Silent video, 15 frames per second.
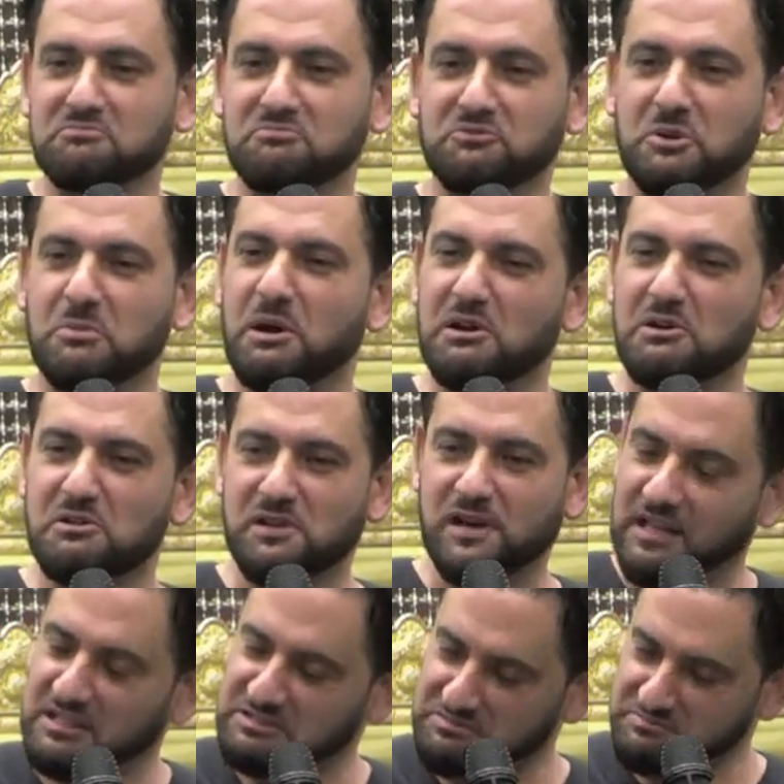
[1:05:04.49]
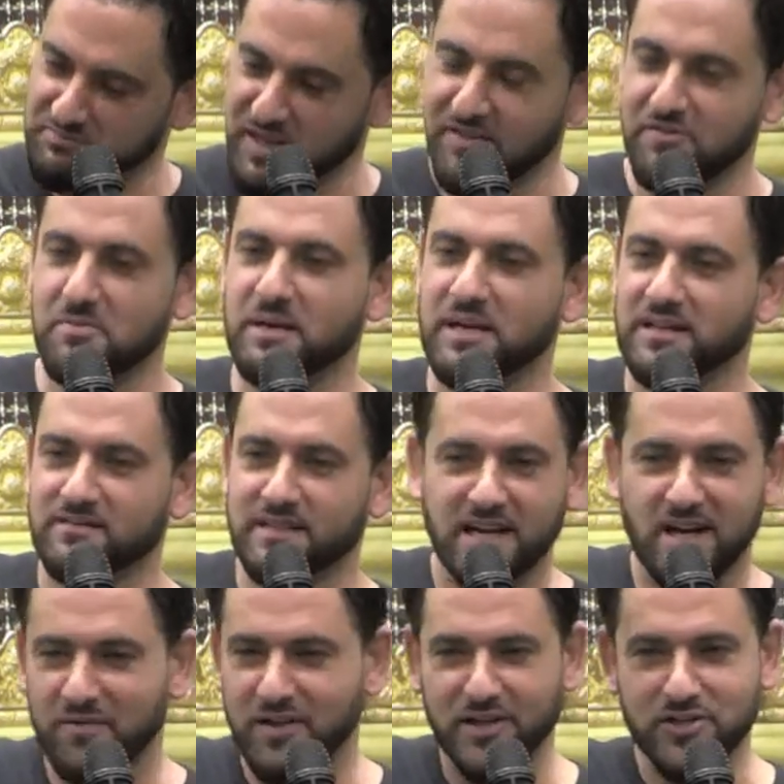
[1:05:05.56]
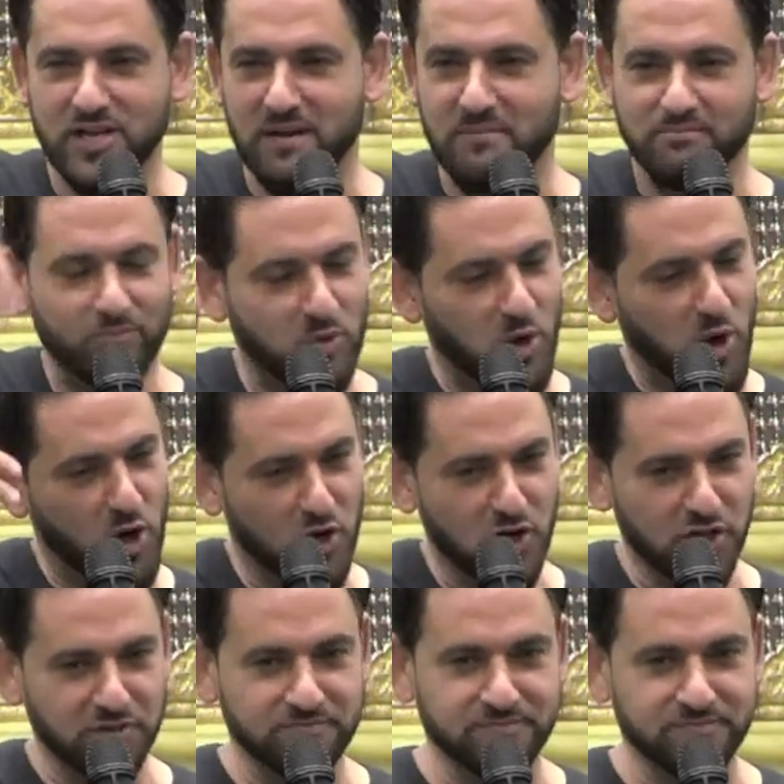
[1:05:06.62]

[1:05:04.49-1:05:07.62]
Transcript: Tomorrow, khalas, everybody take off the hijab. We're all good.